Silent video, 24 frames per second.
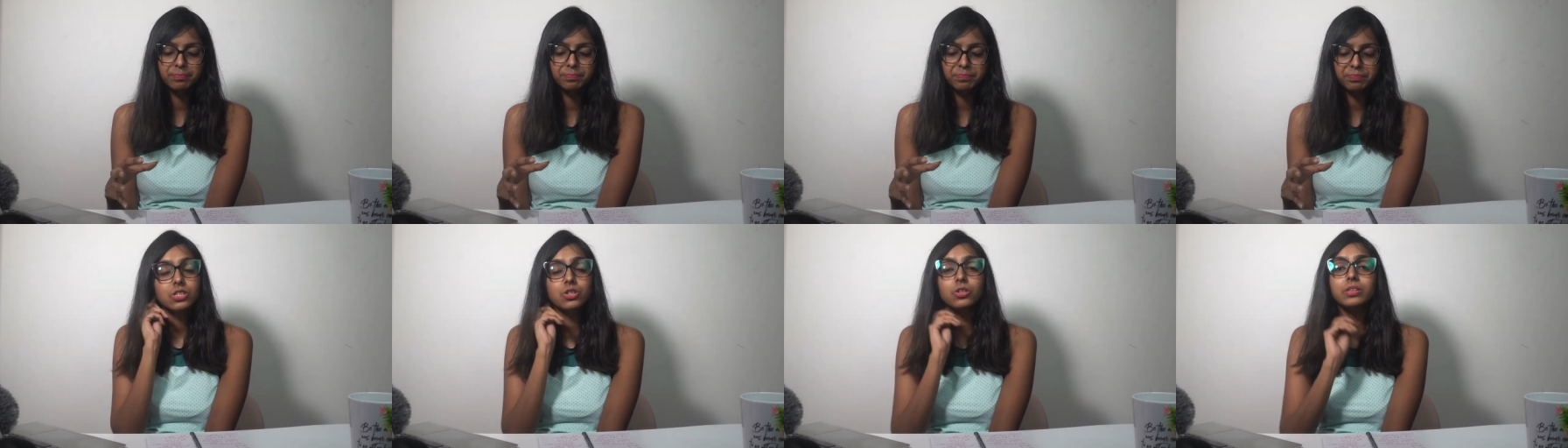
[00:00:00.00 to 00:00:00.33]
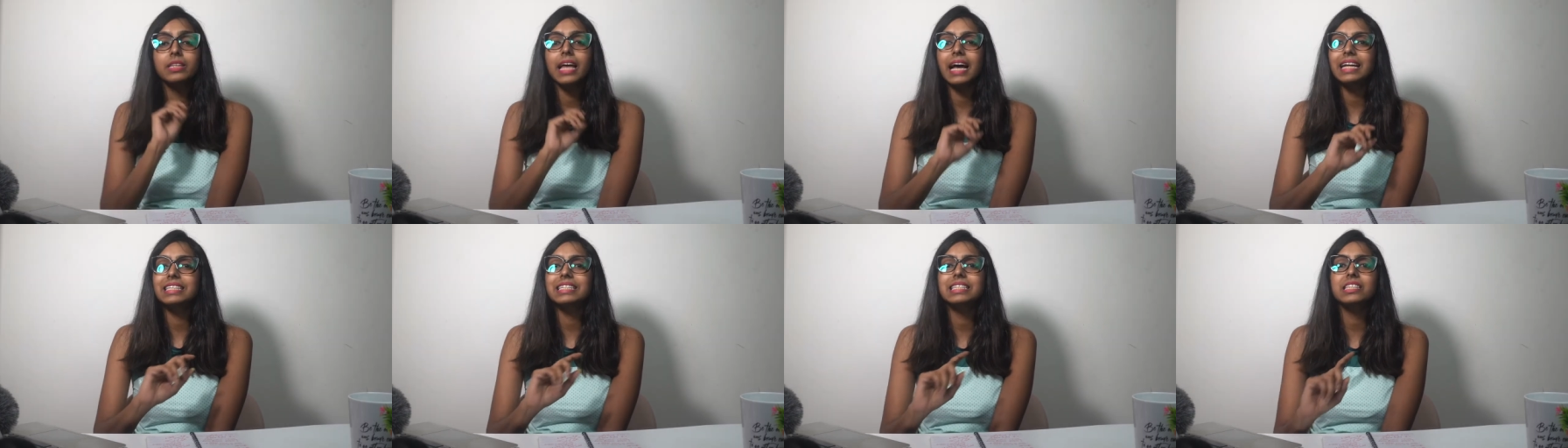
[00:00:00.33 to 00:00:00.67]
So
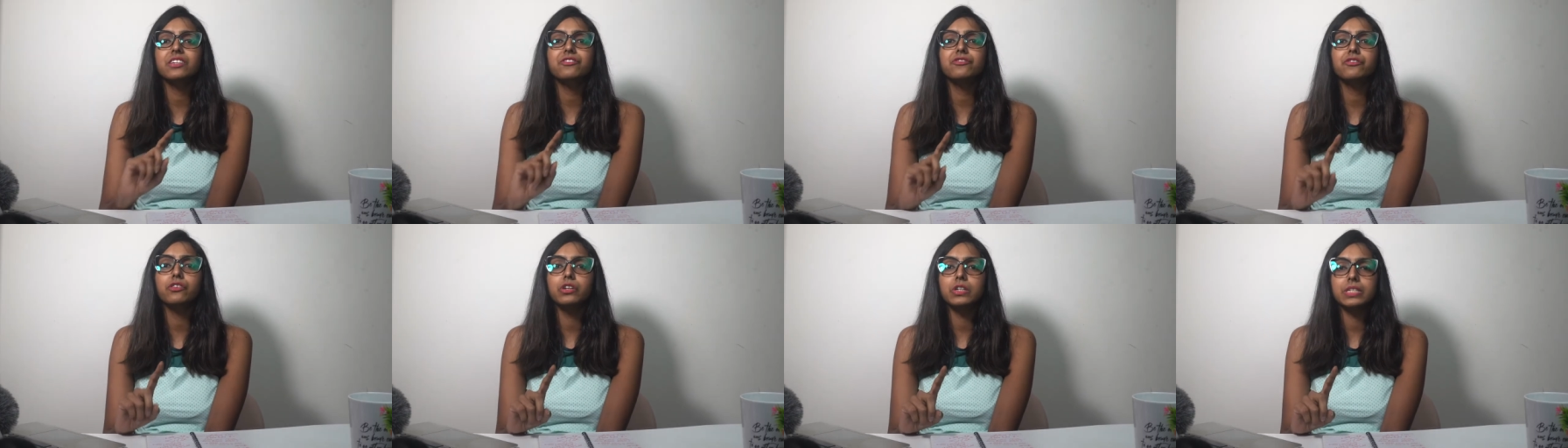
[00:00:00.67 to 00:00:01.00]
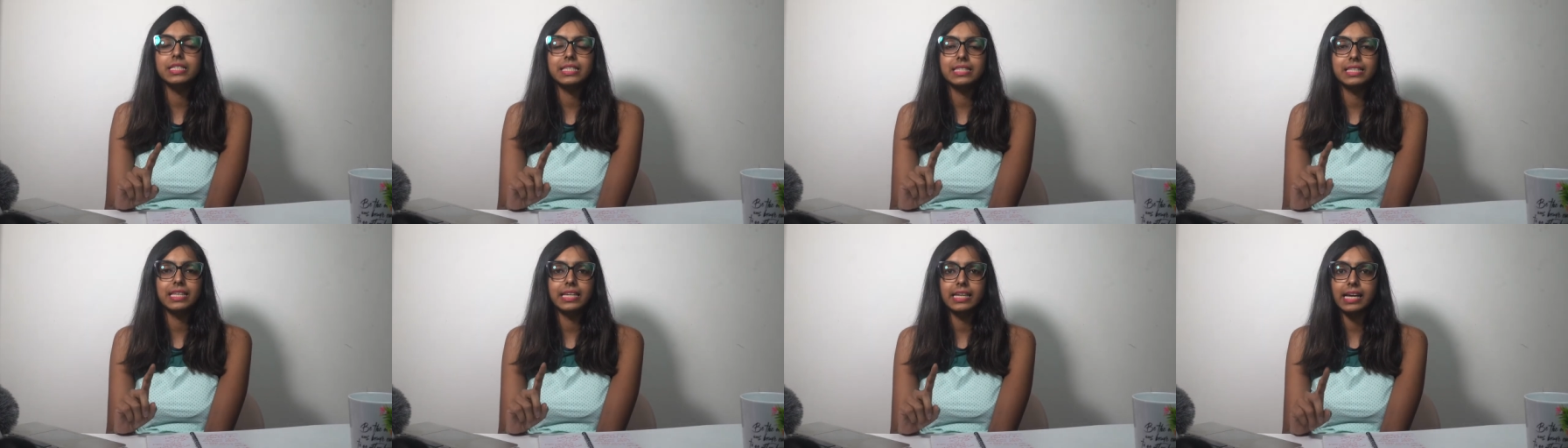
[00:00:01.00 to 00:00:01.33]
that's the
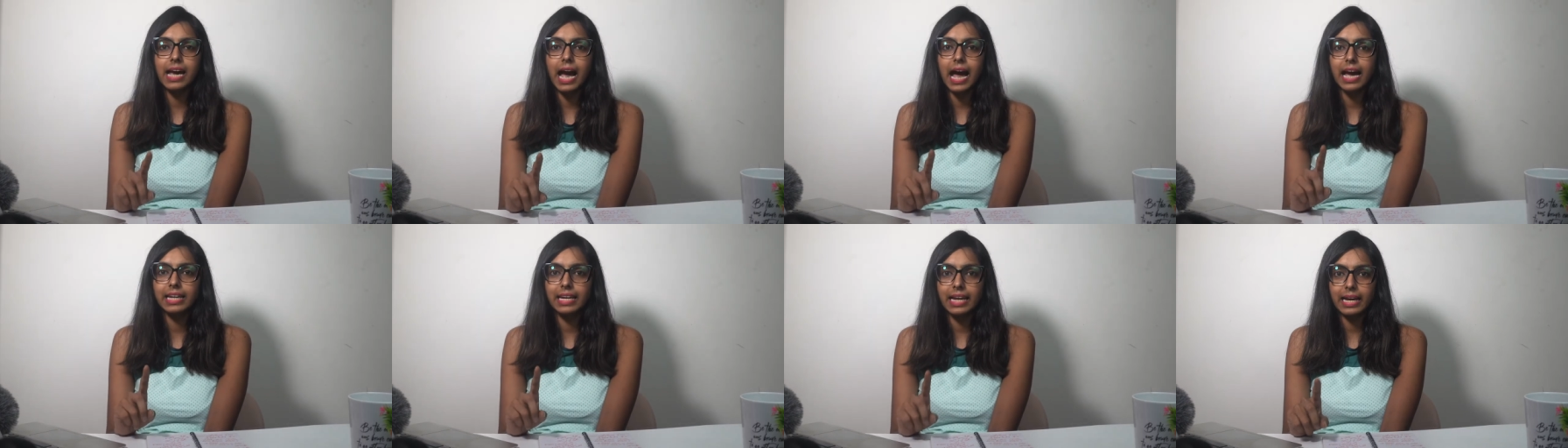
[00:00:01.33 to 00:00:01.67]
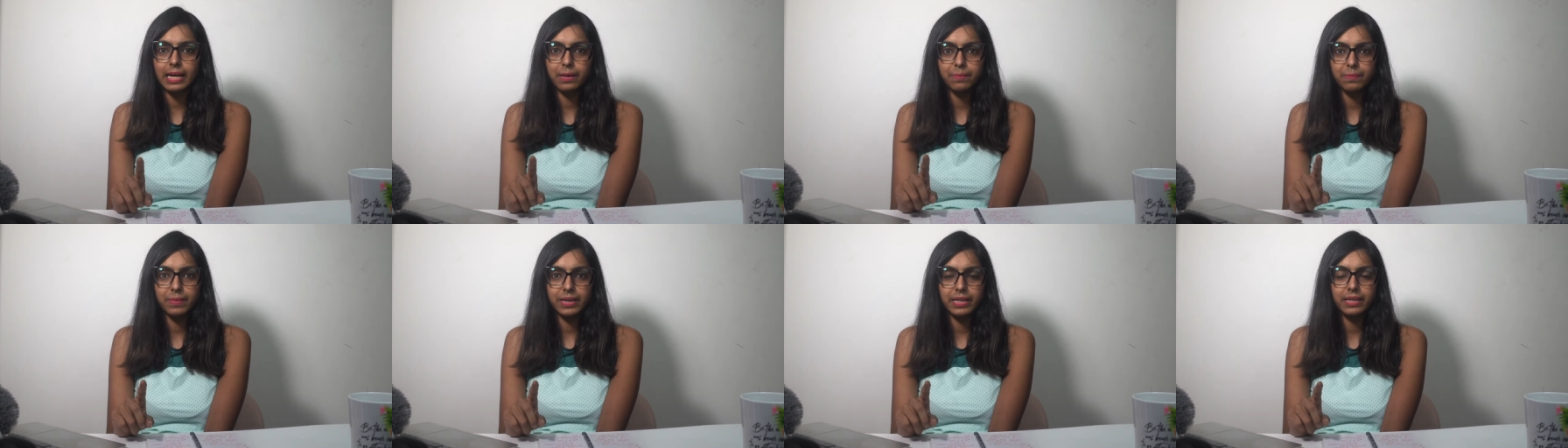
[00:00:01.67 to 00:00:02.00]
first thing I
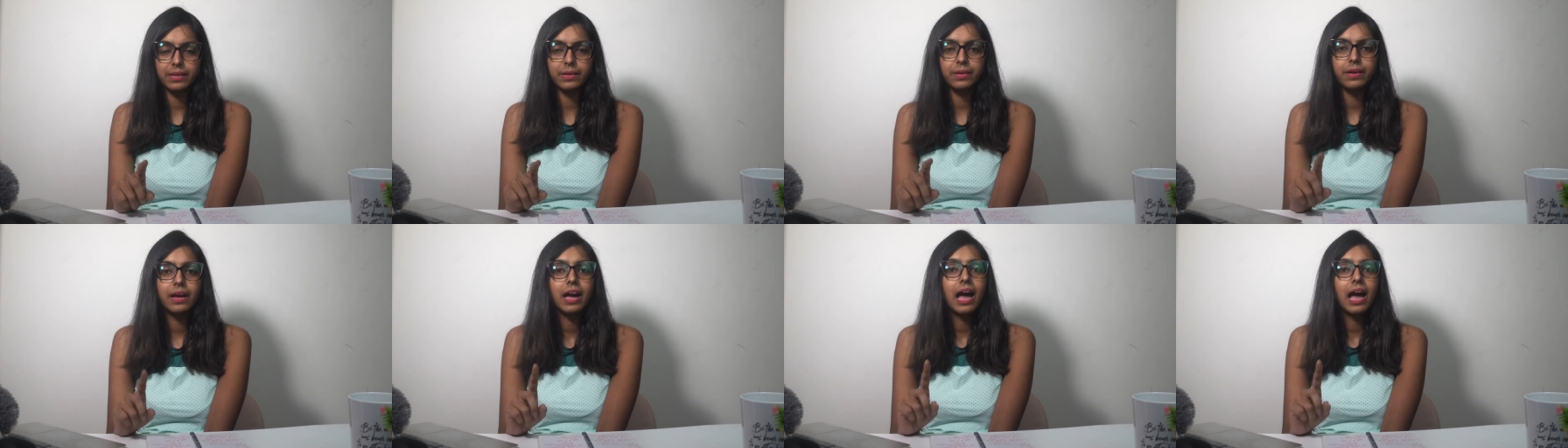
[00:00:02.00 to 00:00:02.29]
recommend.